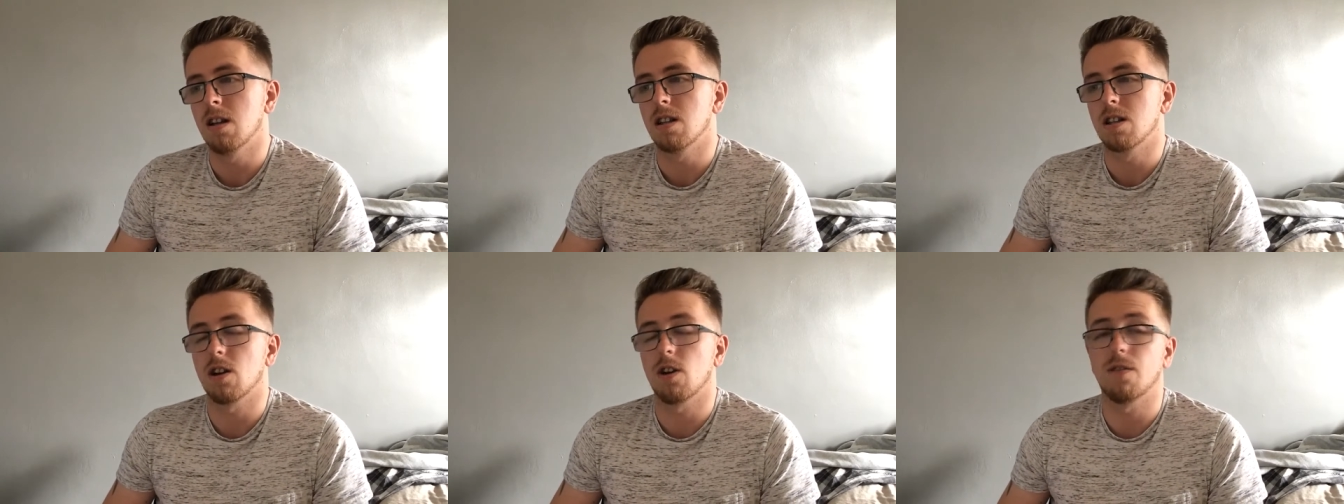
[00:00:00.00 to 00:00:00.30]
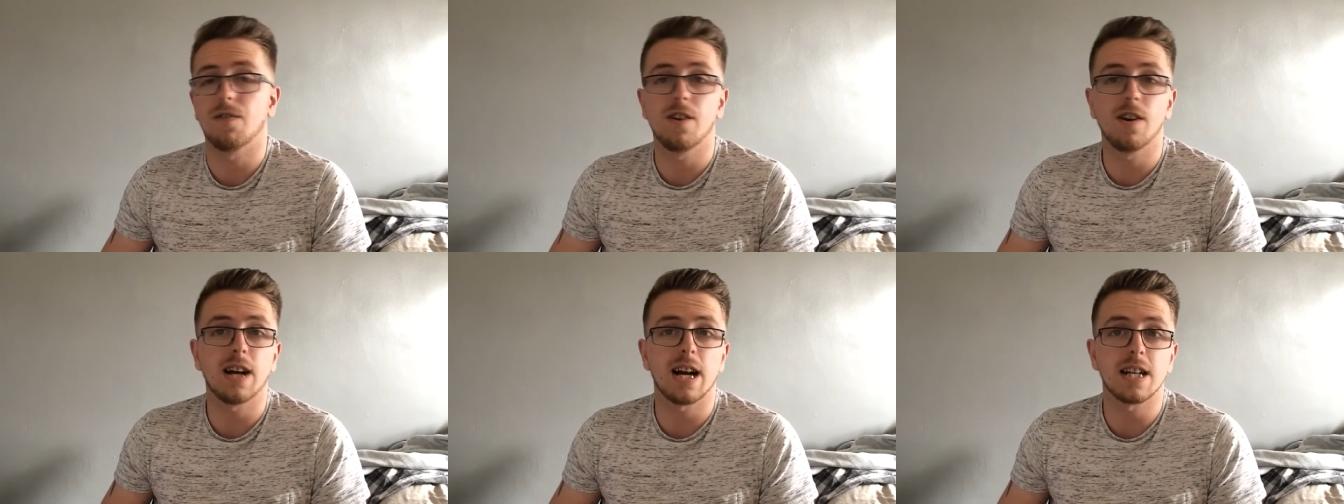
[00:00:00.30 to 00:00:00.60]
So
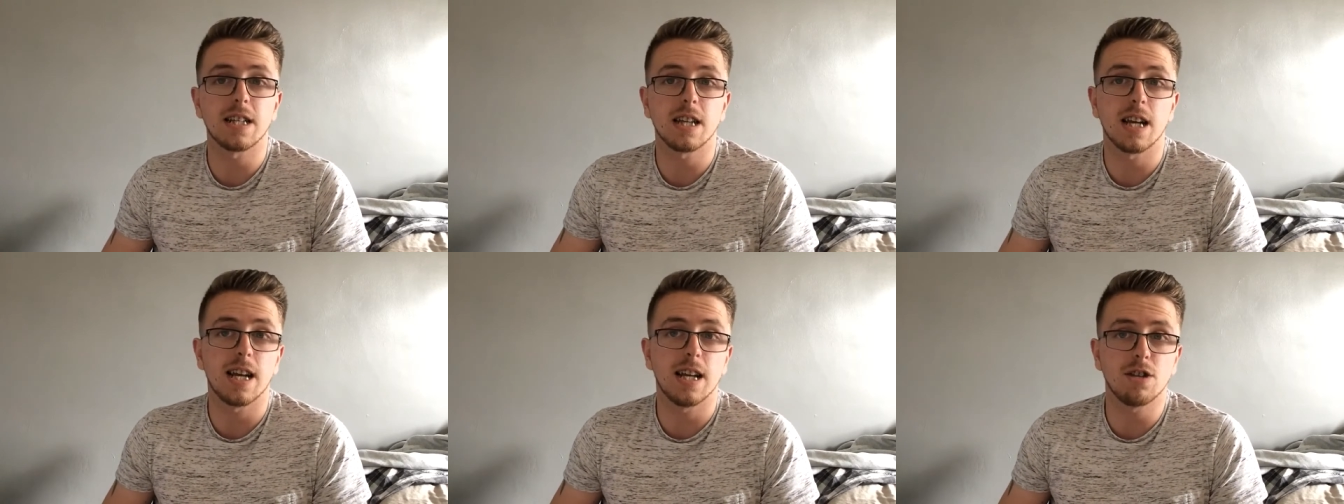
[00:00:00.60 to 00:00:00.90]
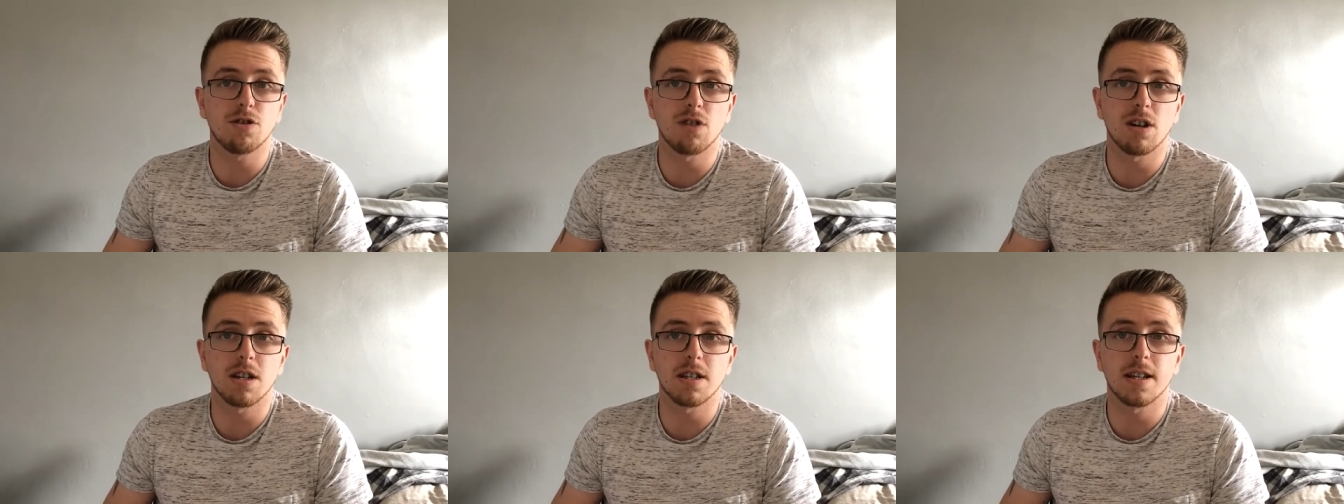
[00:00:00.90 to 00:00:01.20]
if you guys are
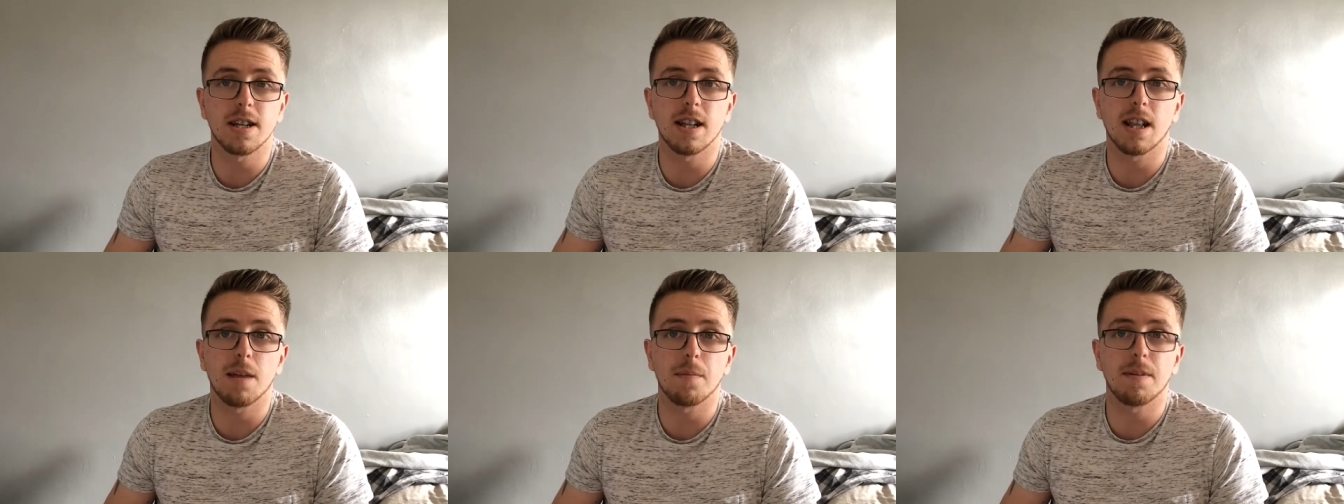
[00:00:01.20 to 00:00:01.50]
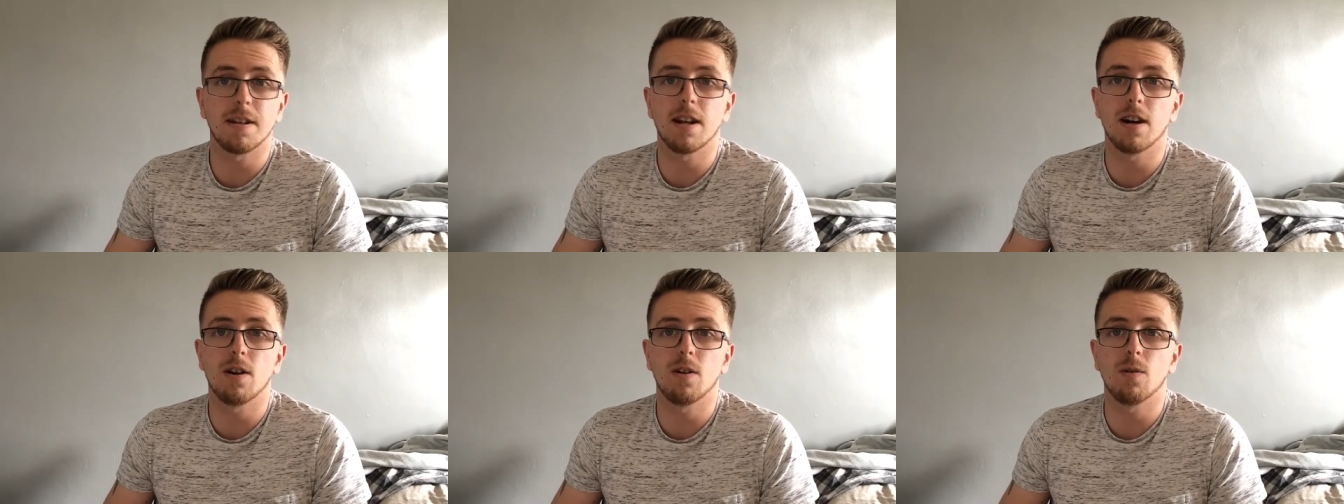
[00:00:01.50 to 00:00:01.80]
interested, let
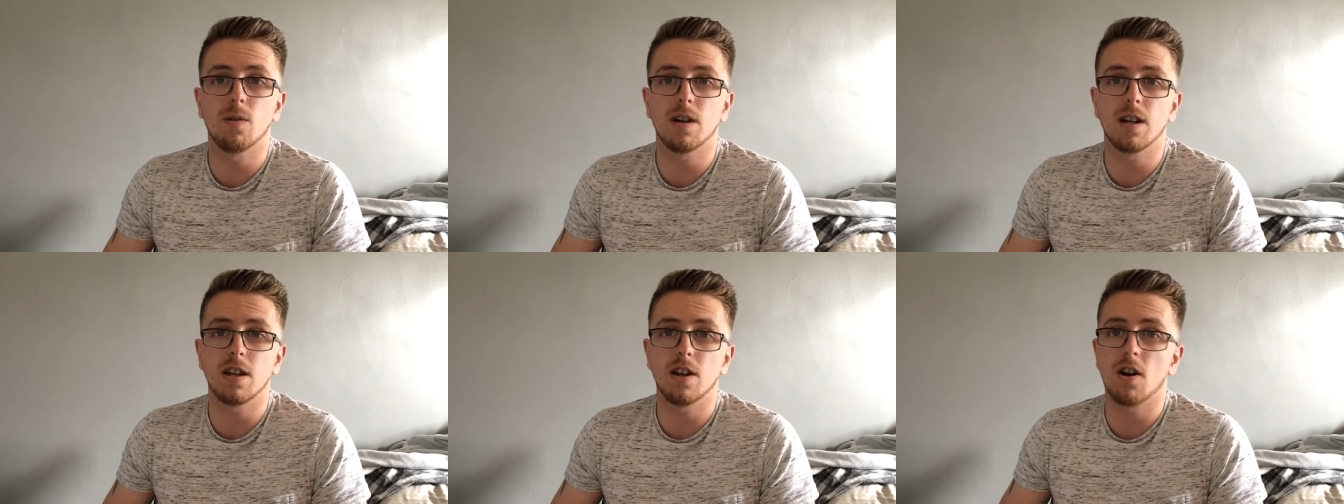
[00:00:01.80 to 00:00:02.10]
me know